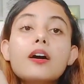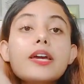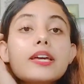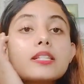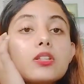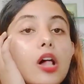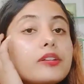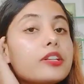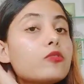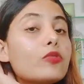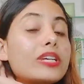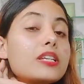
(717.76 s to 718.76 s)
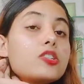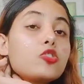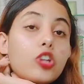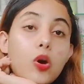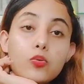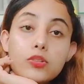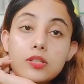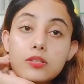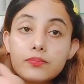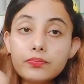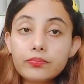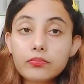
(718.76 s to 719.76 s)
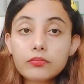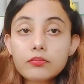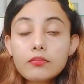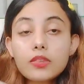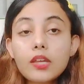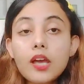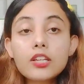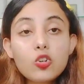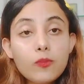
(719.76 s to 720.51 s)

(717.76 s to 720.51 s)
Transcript: Exalted Venus shows you